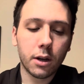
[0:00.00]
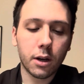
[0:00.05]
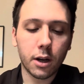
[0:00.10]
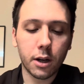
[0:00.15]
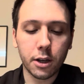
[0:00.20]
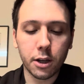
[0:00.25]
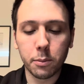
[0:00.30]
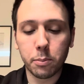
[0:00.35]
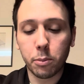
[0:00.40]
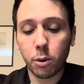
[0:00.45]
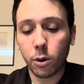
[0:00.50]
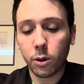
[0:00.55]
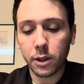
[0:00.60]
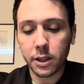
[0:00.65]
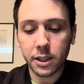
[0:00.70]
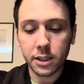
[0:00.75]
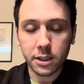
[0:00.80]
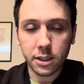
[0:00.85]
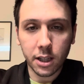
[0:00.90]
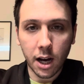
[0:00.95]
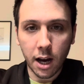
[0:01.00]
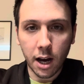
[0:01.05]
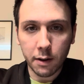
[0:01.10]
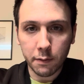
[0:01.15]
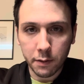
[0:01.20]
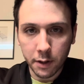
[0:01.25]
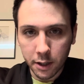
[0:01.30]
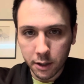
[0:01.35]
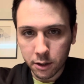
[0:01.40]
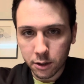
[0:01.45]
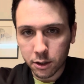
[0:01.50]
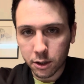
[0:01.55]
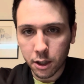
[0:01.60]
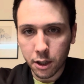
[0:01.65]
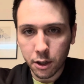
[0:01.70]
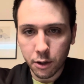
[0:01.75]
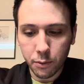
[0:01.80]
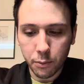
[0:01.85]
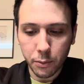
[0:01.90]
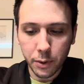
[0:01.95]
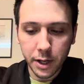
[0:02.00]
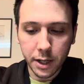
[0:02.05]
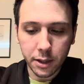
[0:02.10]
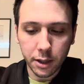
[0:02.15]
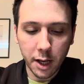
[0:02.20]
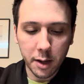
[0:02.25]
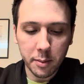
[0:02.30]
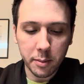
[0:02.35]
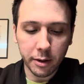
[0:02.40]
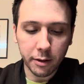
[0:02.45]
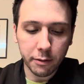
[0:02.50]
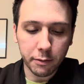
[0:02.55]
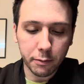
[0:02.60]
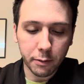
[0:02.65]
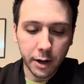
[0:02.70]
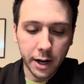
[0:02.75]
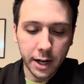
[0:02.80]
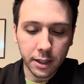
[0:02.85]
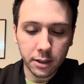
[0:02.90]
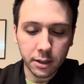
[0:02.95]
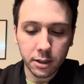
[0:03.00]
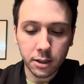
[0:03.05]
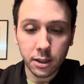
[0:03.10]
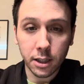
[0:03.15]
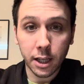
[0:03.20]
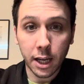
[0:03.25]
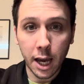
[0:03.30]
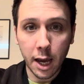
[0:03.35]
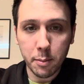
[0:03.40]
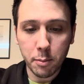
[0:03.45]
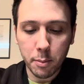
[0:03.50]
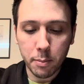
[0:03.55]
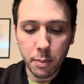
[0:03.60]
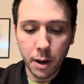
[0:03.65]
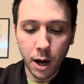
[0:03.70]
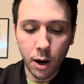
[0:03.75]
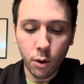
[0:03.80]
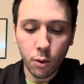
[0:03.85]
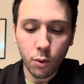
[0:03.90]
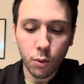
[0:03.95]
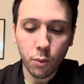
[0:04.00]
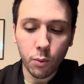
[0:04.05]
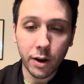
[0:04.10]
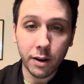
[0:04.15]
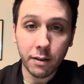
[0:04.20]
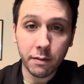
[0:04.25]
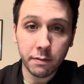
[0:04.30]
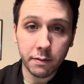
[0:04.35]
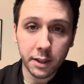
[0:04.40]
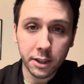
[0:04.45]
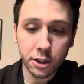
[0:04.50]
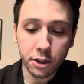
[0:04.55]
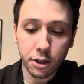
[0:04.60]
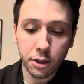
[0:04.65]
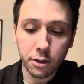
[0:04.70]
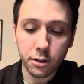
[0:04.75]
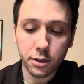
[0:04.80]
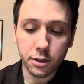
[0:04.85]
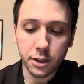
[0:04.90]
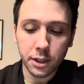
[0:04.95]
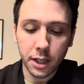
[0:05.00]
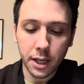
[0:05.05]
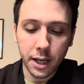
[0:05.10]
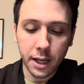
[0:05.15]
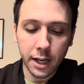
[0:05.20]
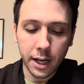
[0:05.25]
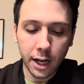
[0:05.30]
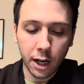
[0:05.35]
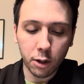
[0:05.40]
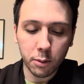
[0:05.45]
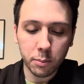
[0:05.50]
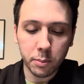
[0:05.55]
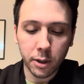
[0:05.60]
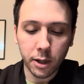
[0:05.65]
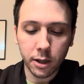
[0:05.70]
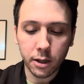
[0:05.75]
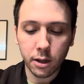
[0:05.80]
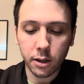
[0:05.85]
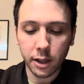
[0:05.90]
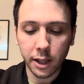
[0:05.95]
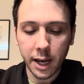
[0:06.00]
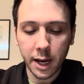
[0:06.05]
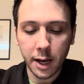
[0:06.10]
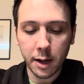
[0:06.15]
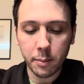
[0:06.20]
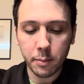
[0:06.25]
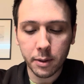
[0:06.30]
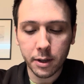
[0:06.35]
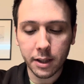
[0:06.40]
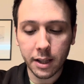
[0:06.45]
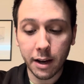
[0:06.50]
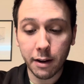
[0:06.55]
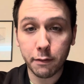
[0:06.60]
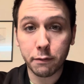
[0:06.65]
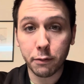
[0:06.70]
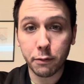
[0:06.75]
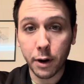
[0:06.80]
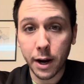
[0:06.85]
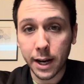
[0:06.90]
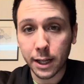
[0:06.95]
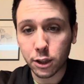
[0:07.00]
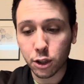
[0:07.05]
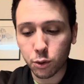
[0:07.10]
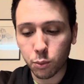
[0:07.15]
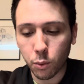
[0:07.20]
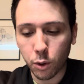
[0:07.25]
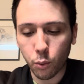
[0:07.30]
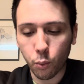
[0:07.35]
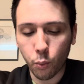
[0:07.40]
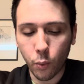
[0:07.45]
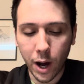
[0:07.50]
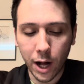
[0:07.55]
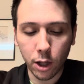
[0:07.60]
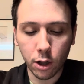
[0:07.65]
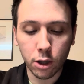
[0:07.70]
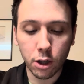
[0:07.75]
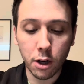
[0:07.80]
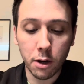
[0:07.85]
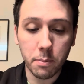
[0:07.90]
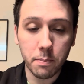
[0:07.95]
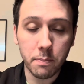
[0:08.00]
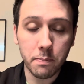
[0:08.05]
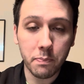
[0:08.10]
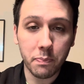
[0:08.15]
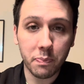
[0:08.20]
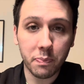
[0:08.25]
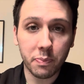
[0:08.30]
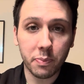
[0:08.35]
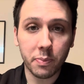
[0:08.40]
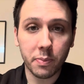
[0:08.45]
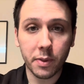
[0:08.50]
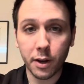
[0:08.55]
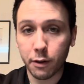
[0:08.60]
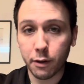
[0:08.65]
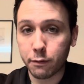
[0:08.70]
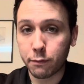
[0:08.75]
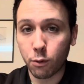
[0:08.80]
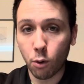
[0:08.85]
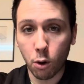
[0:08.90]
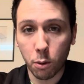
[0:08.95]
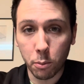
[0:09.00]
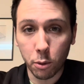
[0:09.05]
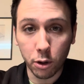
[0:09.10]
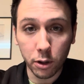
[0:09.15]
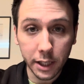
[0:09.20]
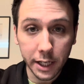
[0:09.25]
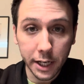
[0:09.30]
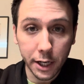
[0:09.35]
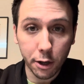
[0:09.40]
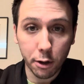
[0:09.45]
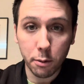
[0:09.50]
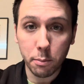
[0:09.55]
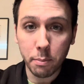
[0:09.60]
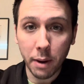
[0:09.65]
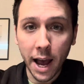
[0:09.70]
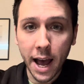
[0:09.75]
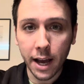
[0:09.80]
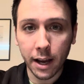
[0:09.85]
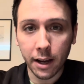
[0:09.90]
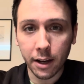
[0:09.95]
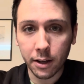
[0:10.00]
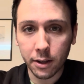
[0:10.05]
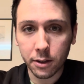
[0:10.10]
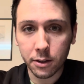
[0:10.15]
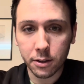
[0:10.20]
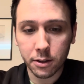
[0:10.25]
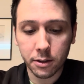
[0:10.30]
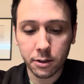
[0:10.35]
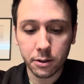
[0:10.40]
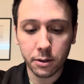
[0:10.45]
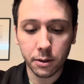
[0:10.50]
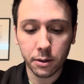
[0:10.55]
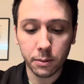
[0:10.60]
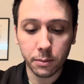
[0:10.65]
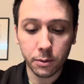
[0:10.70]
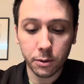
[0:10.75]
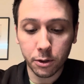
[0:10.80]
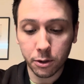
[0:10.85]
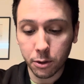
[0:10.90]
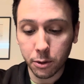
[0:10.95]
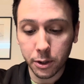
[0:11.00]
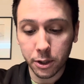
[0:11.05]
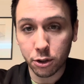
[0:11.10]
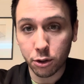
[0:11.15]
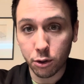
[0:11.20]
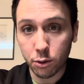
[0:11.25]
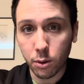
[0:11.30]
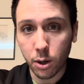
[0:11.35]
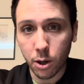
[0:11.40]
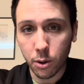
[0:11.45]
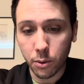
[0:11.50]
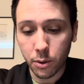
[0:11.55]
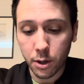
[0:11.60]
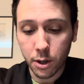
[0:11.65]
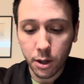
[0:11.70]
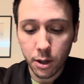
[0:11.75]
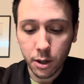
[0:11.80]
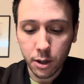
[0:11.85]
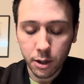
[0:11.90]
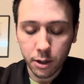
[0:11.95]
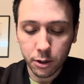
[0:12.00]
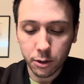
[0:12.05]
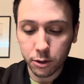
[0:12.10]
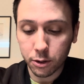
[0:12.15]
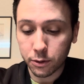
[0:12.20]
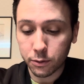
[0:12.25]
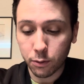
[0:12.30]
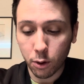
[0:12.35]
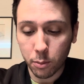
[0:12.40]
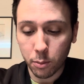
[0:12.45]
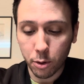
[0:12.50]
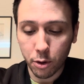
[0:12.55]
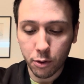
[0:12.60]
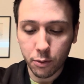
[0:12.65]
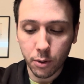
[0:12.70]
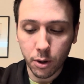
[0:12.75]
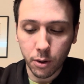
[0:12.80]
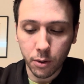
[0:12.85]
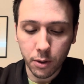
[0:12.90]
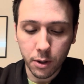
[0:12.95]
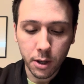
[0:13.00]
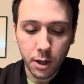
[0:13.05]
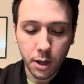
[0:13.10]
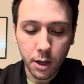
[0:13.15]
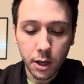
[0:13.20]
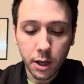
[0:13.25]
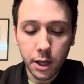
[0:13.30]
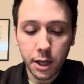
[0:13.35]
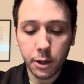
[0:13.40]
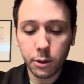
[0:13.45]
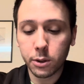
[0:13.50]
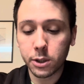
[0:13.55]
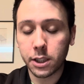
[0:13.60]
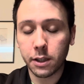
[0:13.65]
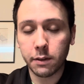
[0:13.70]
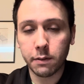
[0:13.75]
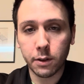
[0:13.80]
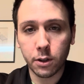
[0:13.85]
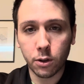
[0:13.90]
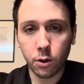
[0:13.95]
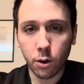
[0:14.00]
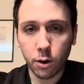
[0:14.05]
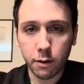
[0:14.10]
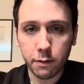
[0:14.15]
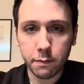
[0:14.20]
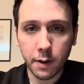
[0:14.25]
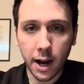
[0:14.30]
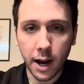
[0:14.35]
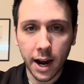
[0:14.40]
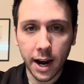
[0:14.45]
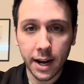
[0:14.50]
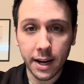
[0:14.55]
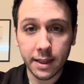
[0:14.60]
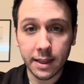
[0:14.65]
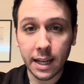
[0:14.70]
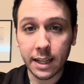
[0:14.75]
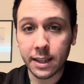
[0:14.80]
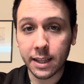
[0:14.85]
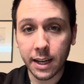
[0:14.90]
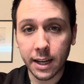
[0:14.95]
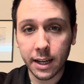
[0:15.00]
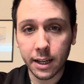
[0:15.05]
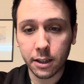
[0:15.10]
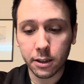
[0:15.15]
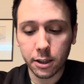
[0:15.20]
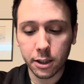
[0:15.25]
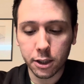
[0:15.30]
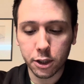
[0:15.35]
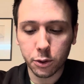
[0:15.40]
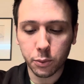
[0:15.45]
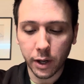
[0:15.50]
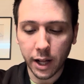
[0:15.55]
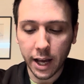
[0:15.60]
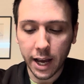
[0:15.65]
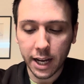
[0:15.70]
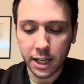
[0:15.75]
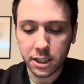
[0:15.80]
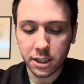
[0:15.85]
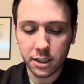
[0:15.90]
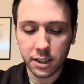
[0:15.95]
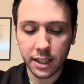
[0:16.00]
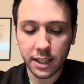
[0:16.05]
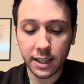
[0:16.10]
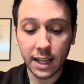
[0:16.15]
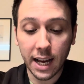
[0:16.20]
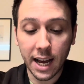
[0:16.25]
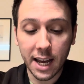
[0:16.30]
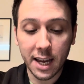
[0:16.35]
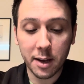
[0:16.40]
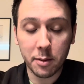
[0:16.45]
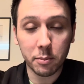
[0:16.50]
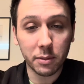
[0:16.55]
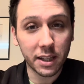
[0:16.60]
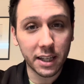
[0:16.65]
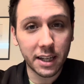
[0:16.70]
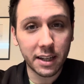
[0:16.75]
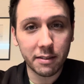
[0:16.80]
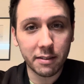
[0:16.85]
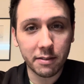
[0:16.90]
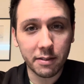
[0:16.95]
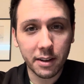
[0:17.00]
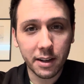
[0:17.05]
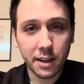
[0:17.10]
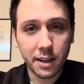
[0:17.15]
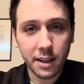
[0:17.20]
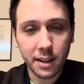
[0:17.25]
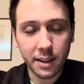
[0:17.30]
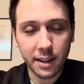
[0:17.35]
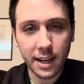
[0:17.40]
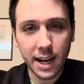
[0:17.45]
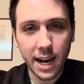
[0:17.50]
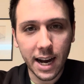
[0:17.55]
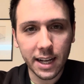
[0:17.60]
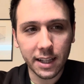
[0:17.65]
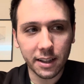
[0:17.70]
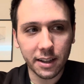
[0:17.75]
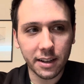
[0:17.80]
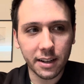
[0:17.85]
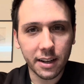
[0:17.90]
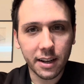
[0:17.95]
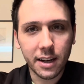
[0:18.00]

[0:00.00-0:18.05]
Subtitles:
Napoleon's confidence in reclaiming France came about when visitors in Elba claimed that France would welcome their former leader back to his throne, to his former throne. He was even notified that the English would actually let him leave the island.